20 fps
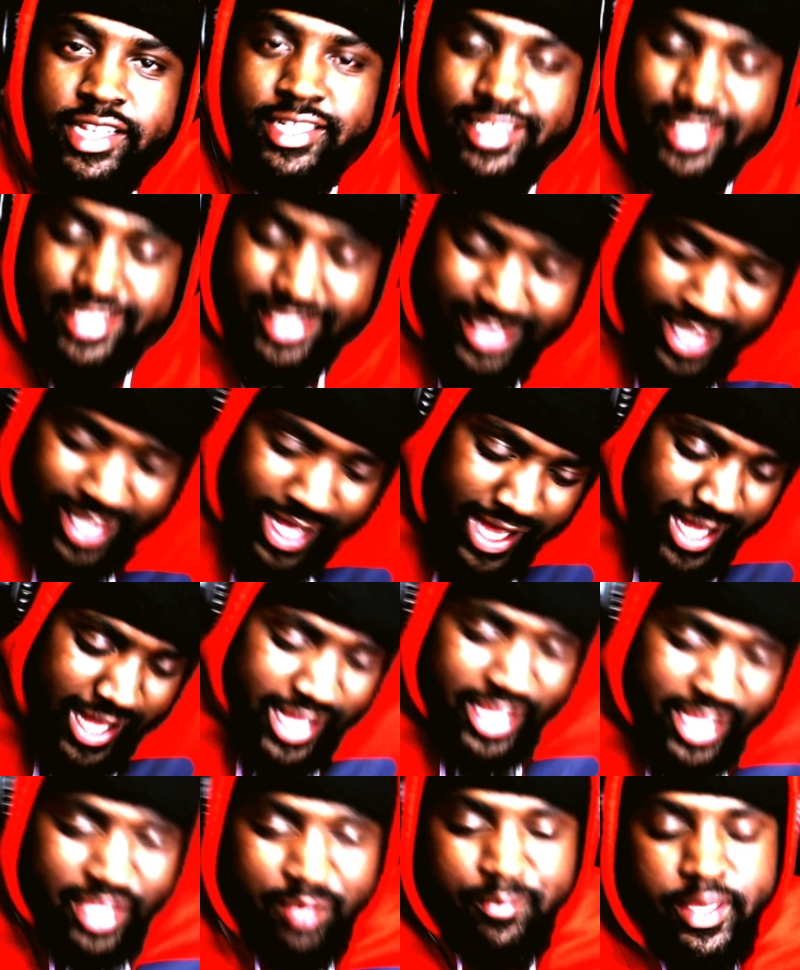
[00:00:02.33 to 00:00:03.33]

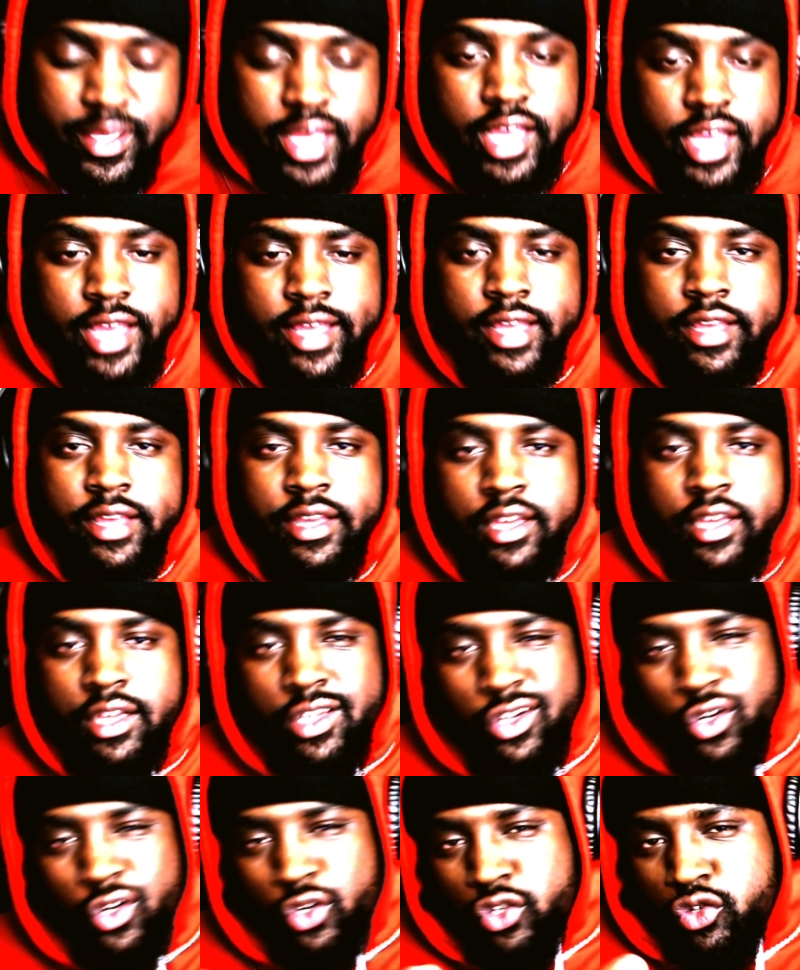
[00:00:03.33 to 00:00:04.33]
Say, man.
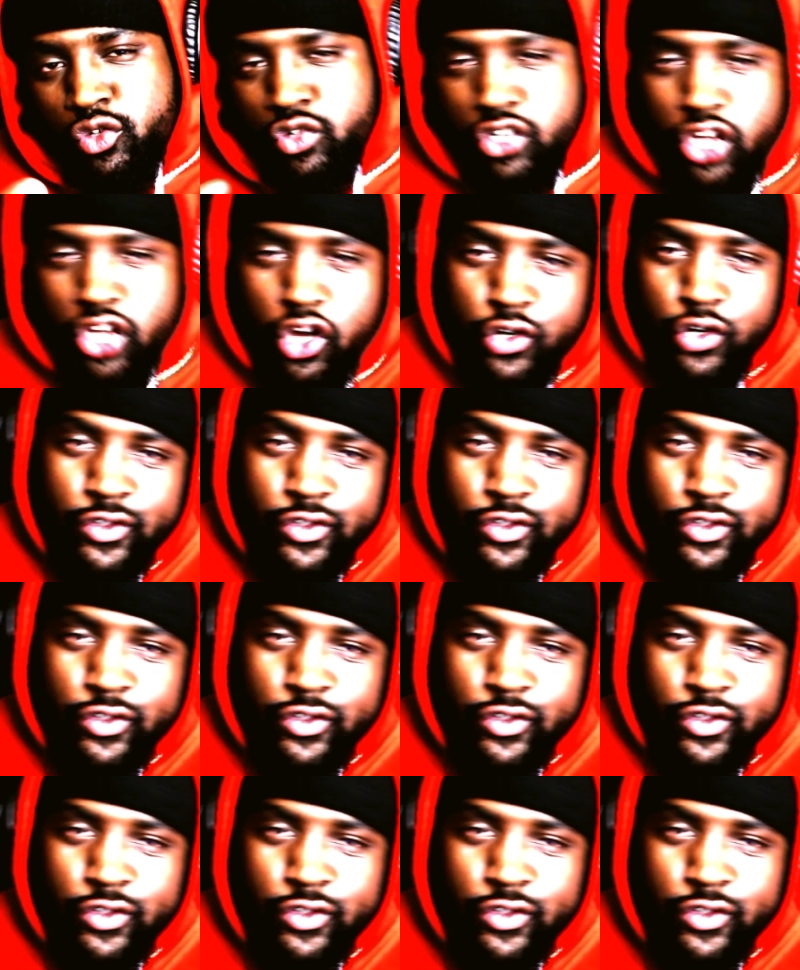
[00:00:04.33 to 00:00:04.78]
Who you know,